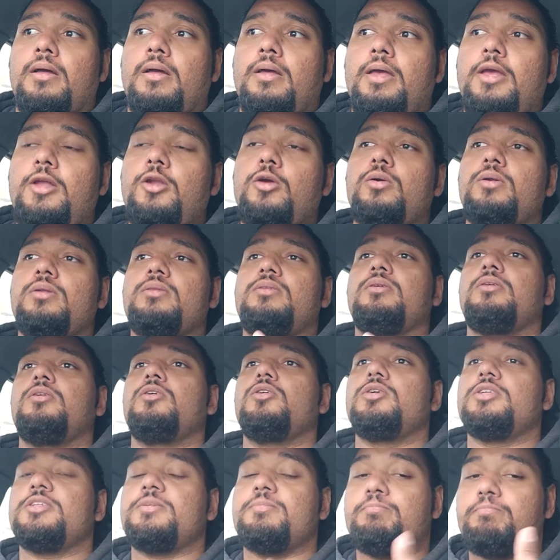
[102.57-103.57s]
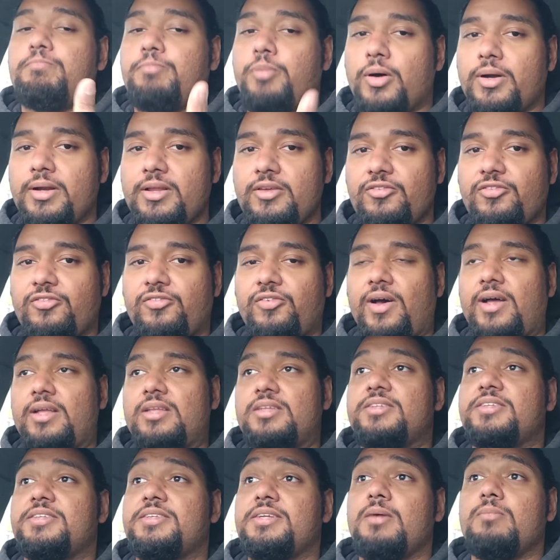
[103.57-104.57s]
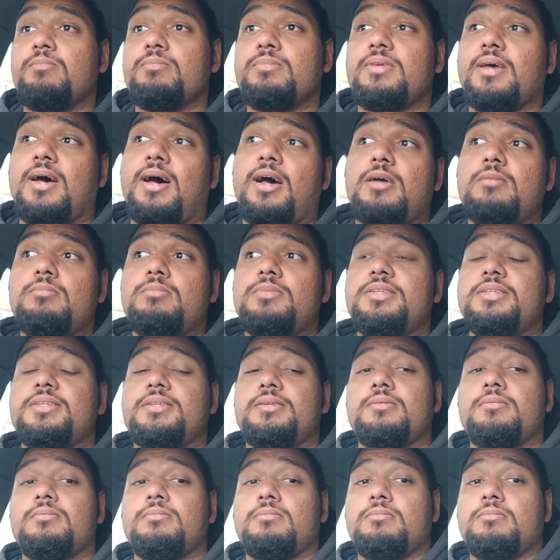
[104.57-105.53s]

in order to lose body fat, sometimes,